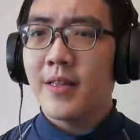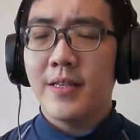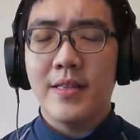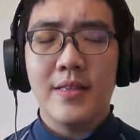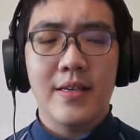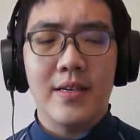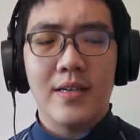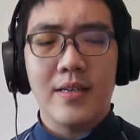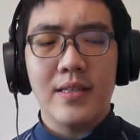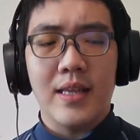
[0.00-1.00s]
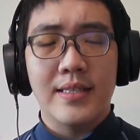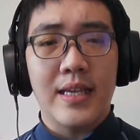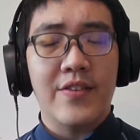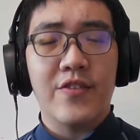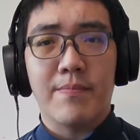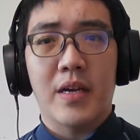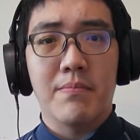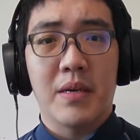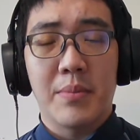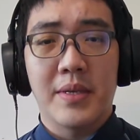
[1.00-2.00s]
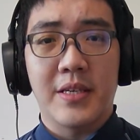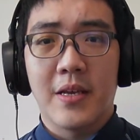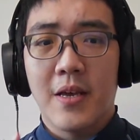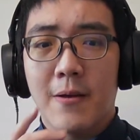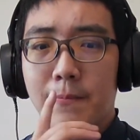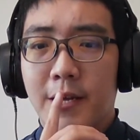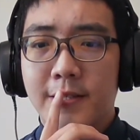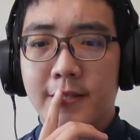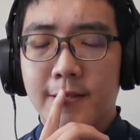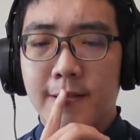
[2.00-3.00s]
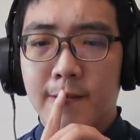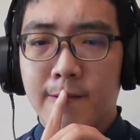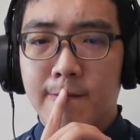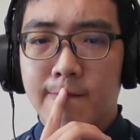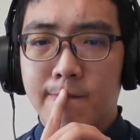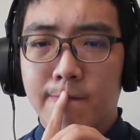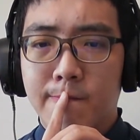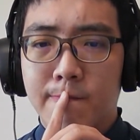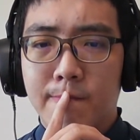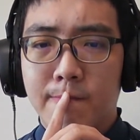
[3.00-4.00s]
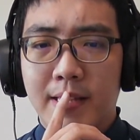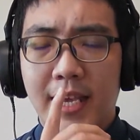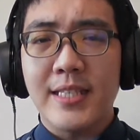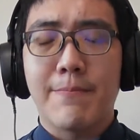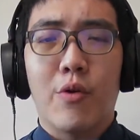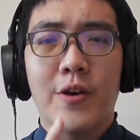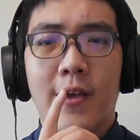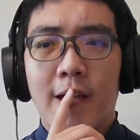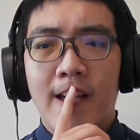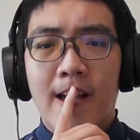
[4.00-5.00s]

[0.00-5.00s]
The incentive might be missing, but case in point,